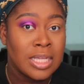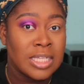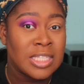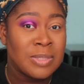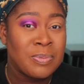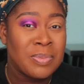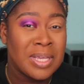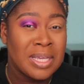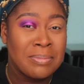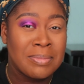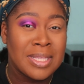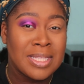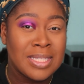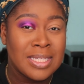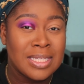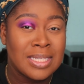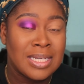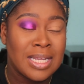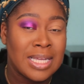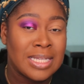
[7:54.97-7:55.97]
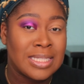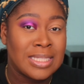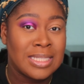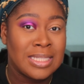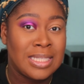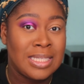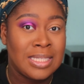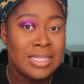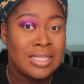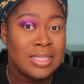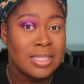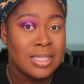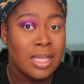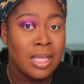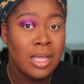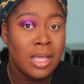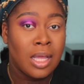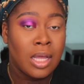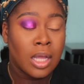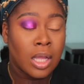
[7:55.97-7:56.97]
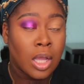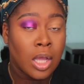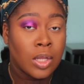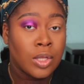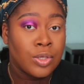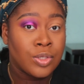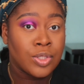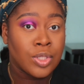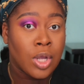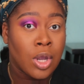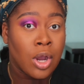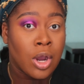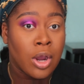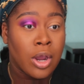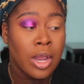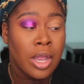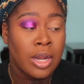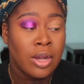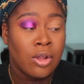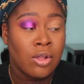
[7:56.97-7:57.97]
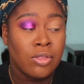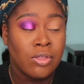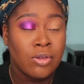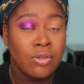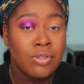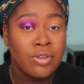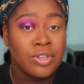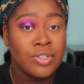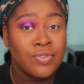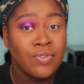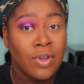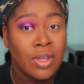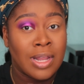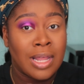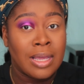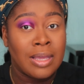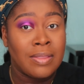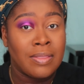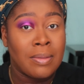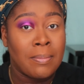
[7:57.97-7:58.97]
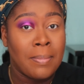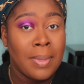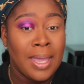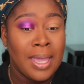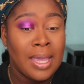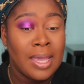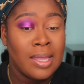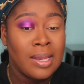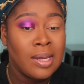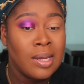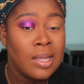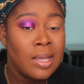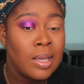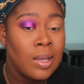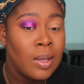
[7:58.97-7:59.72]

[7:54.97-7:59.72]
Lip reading: As pigmented as these colors are, and although there's fallout in the pan,